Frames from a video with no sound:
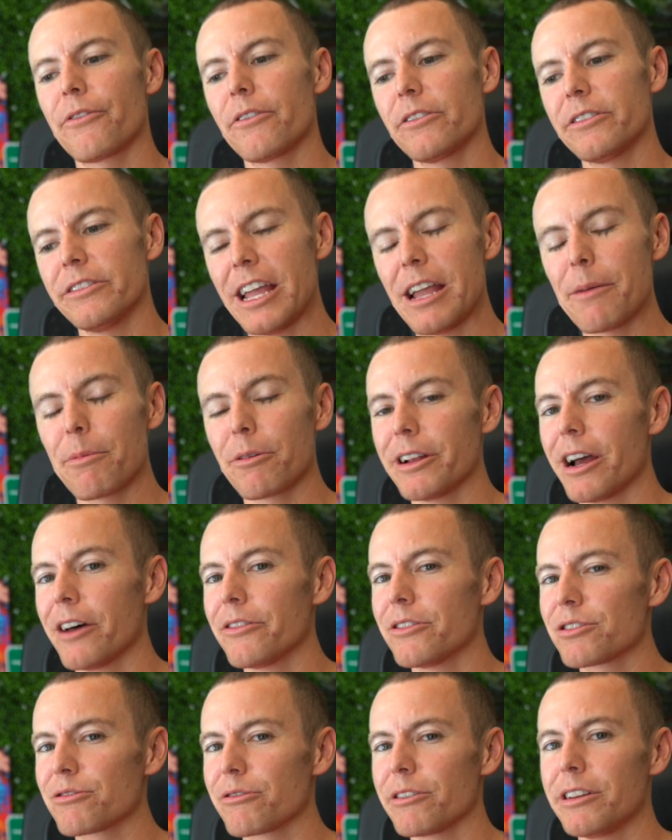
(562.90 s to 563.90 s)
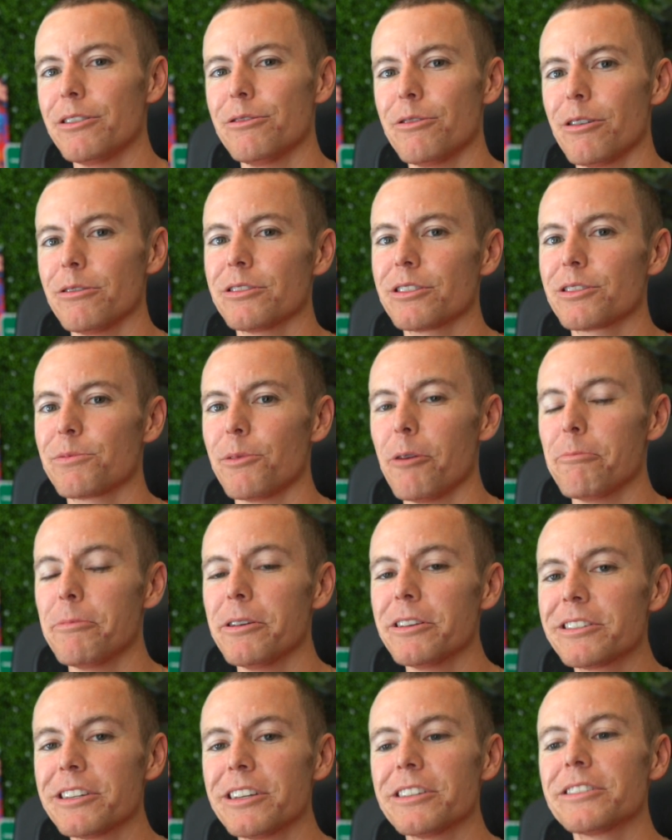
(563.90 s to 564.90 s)
neighbor down the street who owns a small
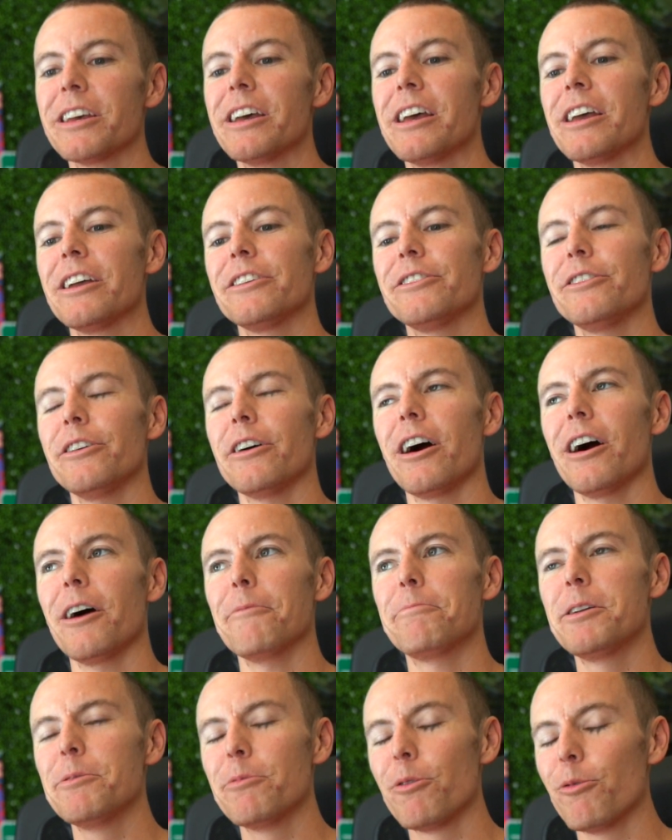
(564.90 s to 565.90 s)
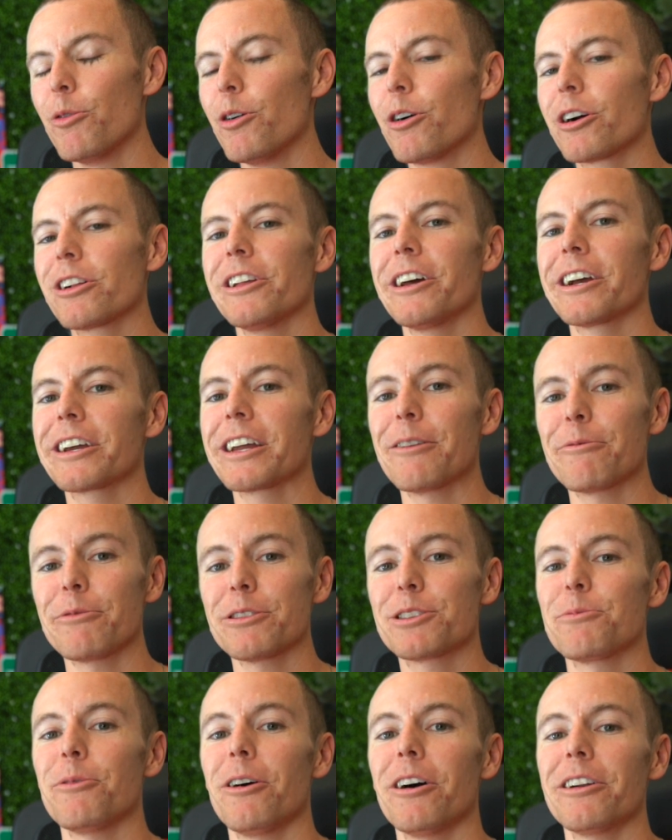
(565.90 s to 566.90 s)
business, people will click and
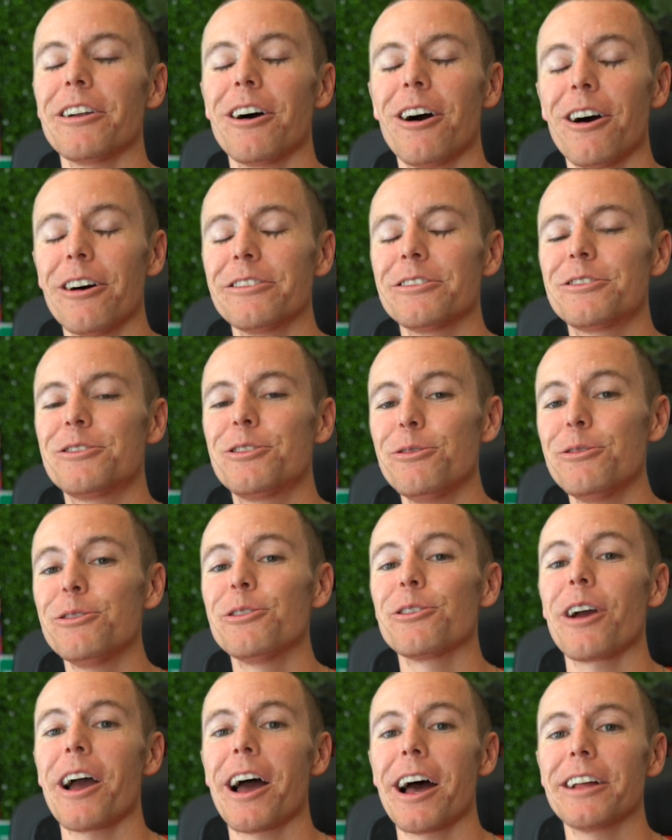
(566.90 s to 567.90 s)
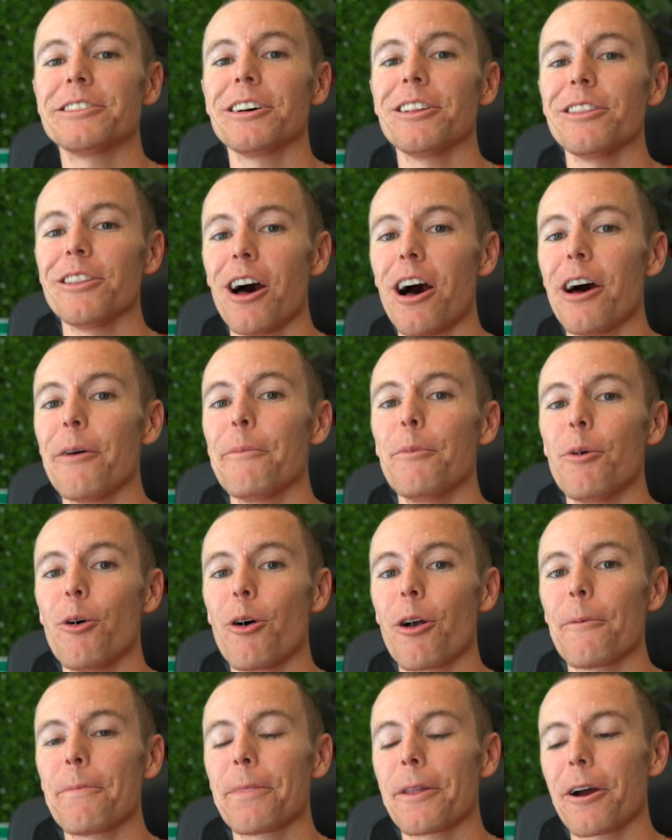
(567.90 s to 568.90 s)
respond to your ads a lot
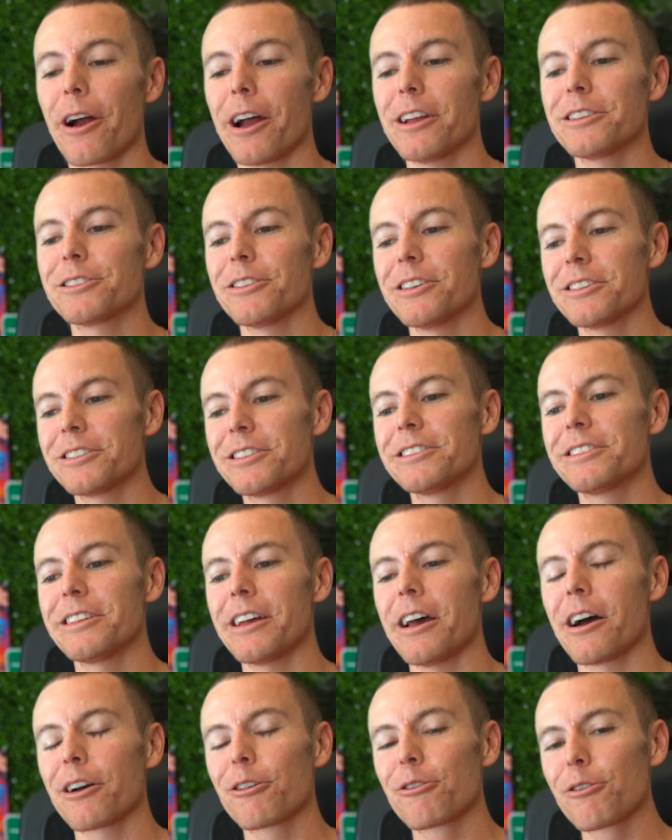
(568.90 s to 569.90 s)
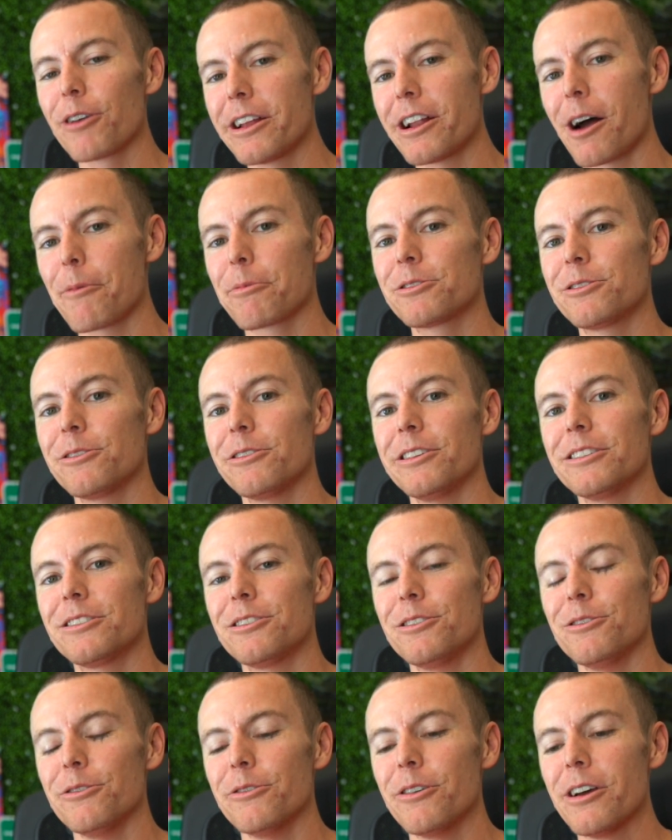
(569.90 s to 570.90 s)
more. All right, so this is a great opportunity
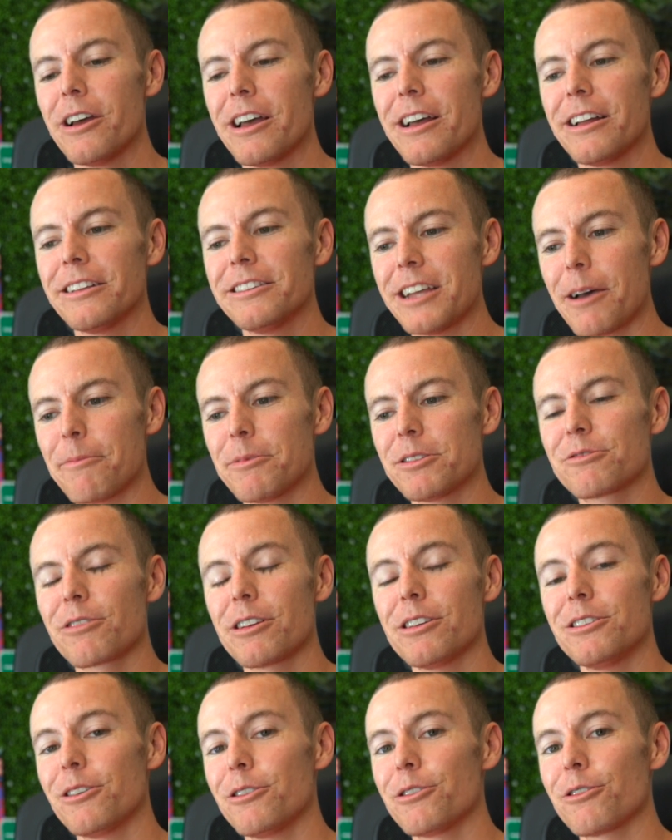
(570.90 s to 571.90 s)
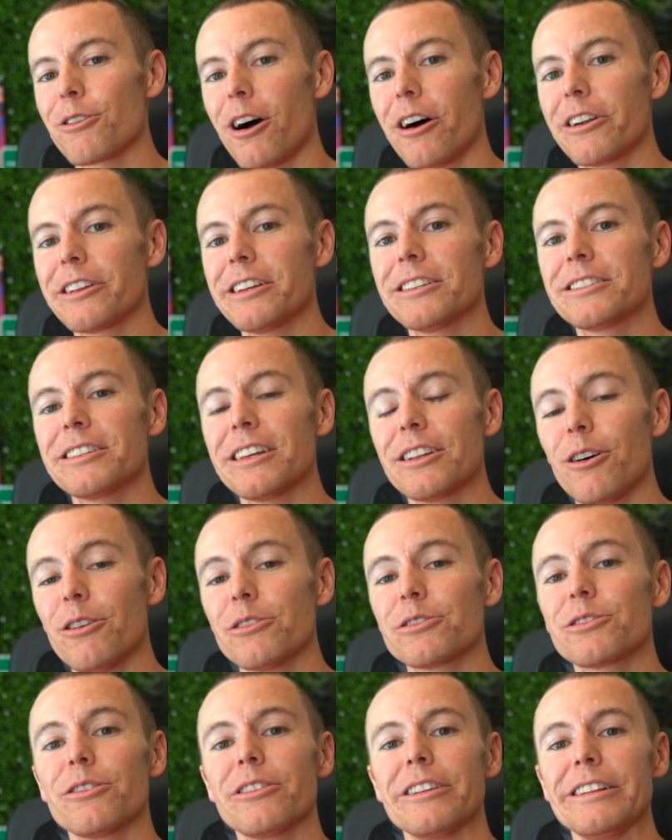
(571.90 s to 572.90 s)
to demonstrate your audience and
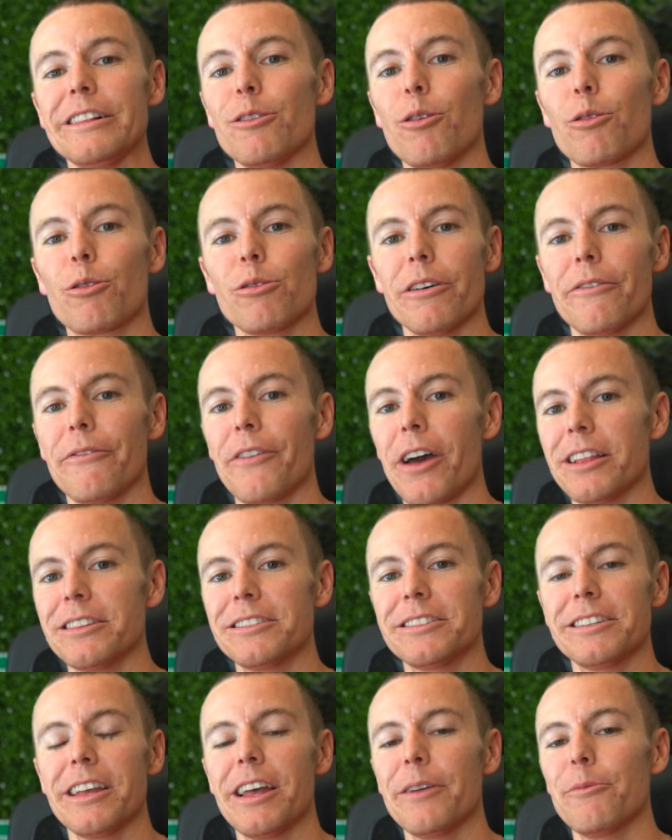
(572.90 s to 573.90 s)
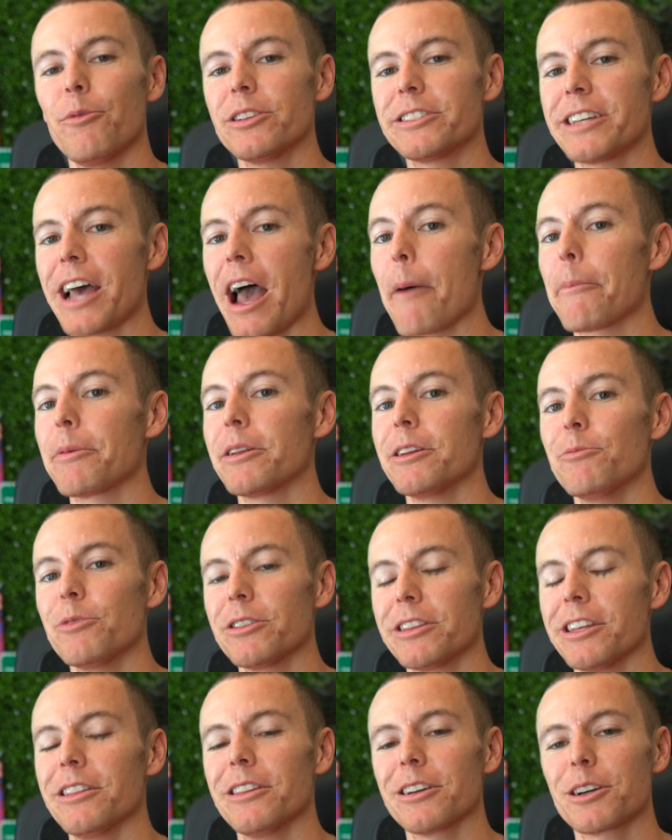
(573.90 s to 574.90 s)
also the local events and what's happening
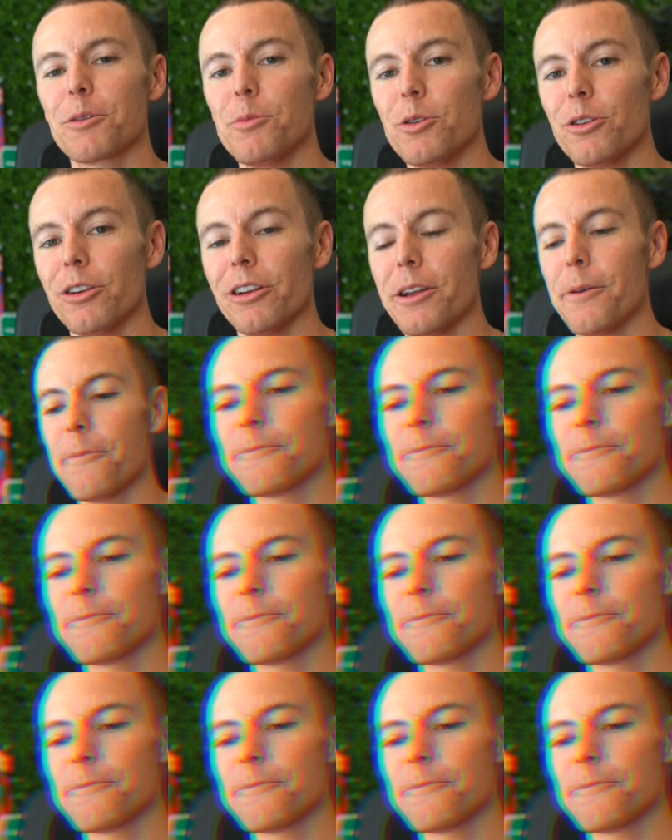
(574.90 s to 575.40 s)
within the community.